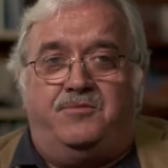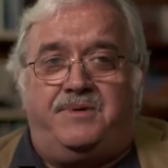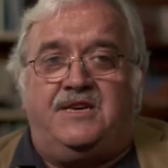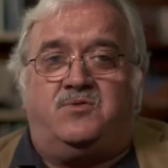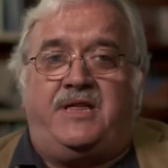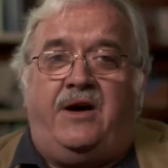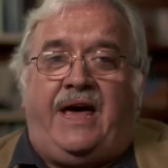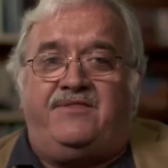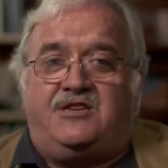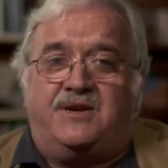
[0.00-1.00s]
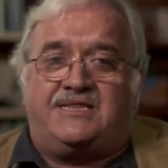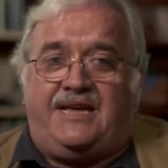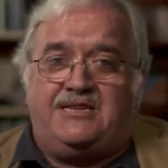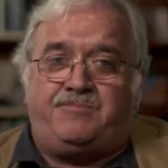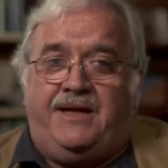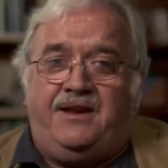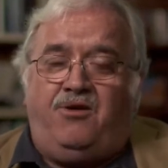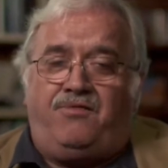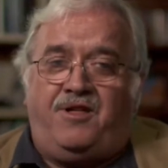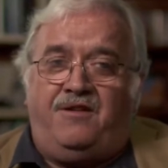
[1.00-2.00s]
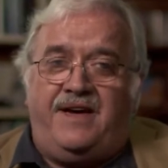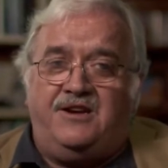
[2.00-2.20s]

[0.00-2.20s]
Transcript: obese without having to spend an awful lot of